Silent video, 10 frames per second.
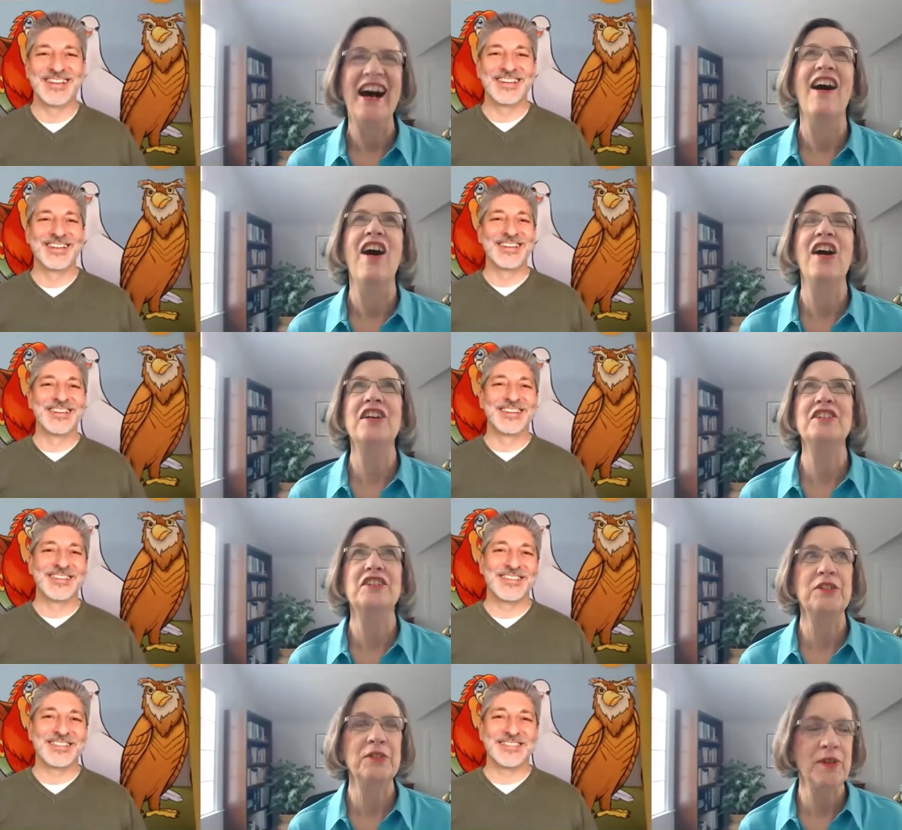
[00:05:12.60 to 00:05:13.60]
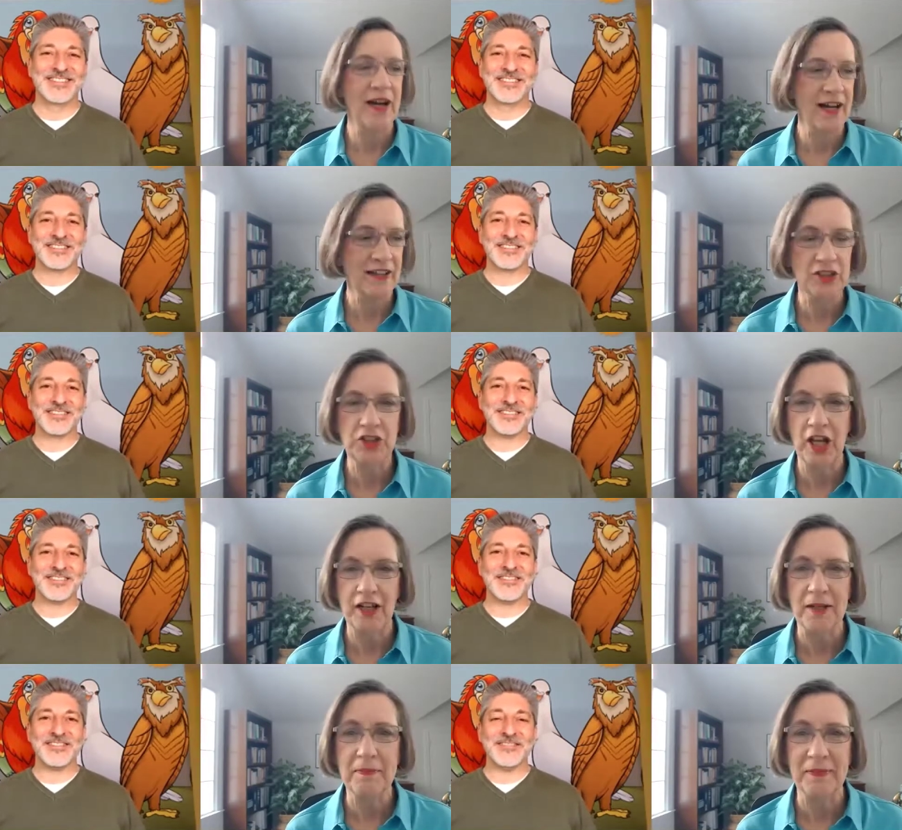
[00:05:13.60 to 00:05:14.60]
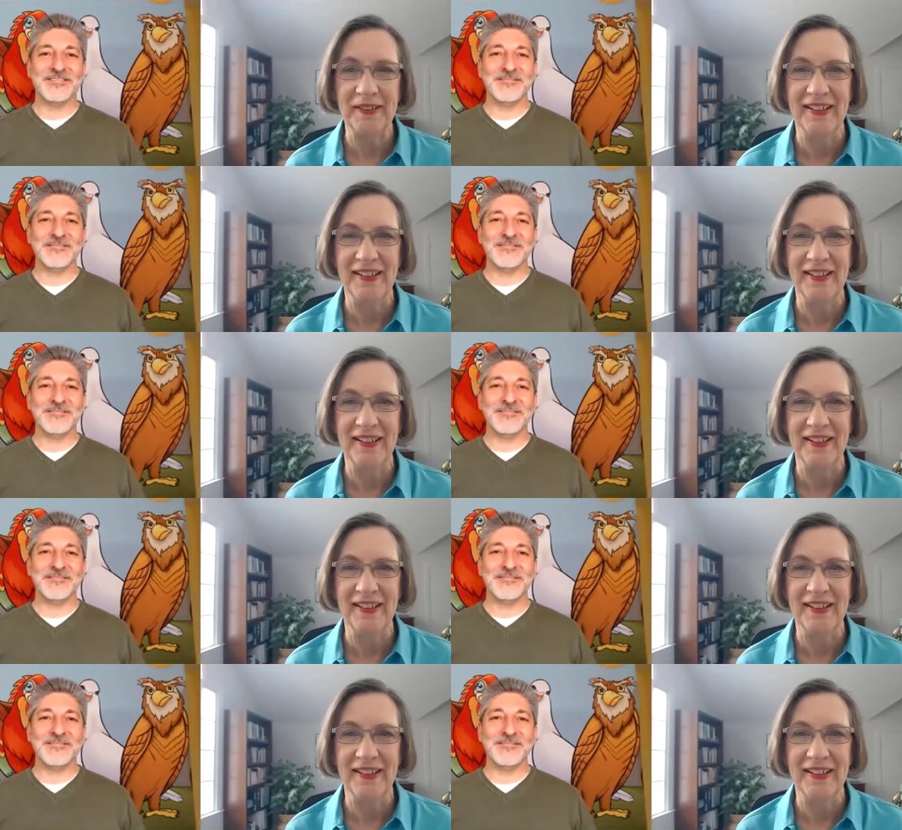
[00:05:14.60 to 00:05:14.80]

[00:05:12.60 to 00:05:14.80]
Speaker 1: Hard to shut up.